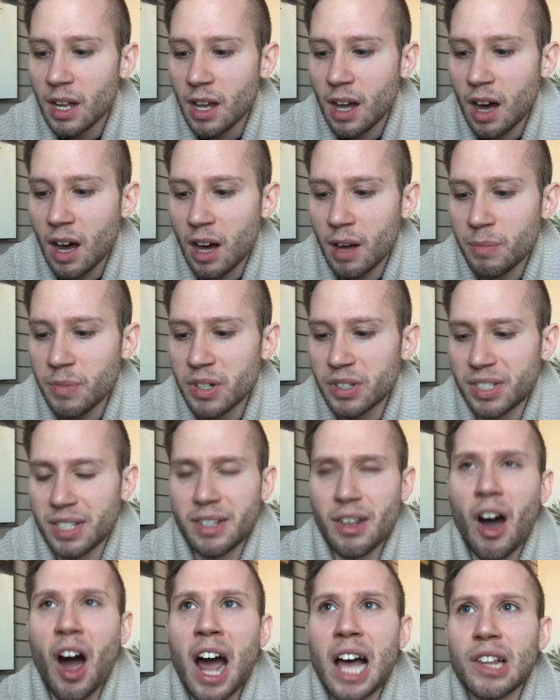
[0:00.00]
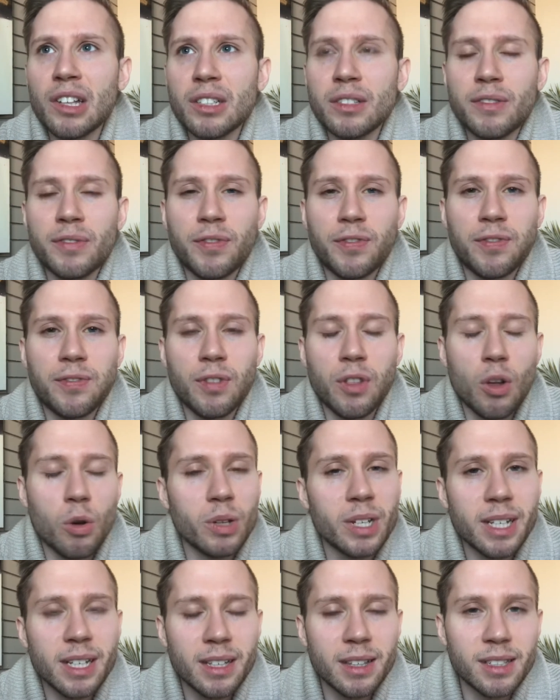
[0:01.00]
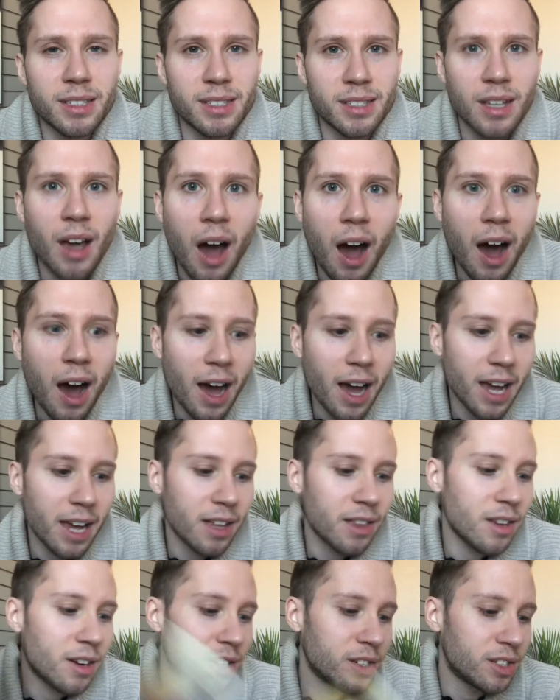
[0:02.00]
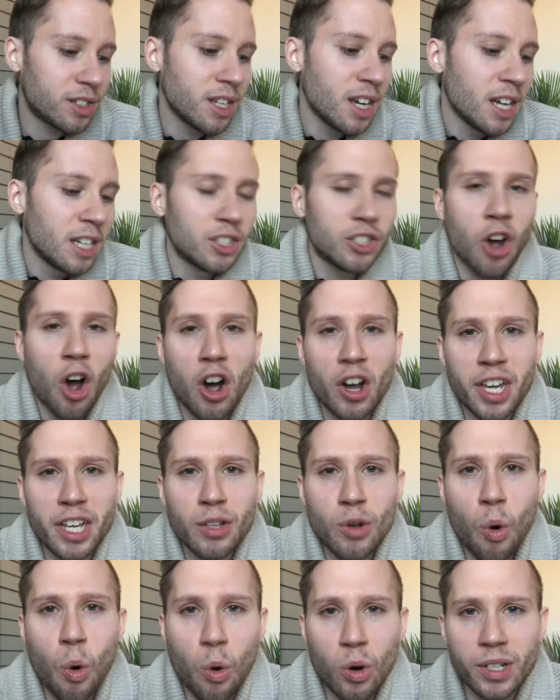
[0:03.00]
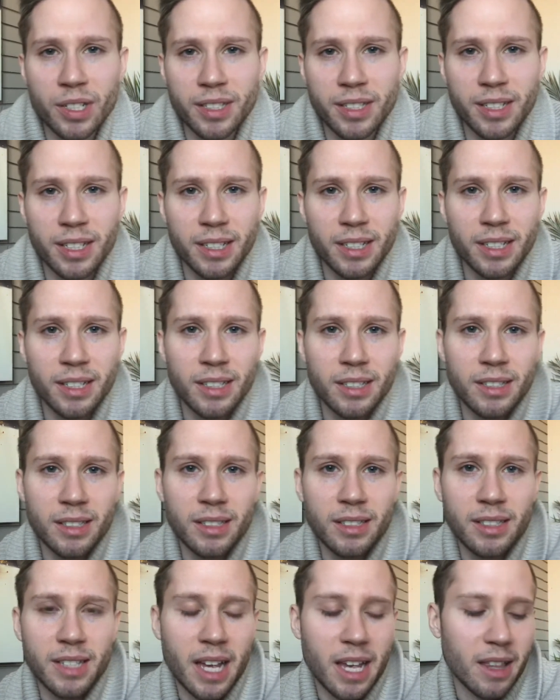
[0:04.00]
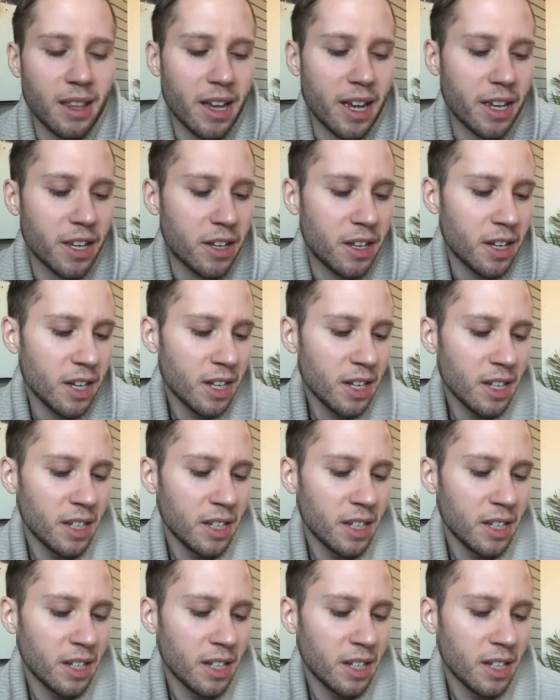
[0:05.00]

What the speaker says: There's an island floating in the sky. There's talking horses and like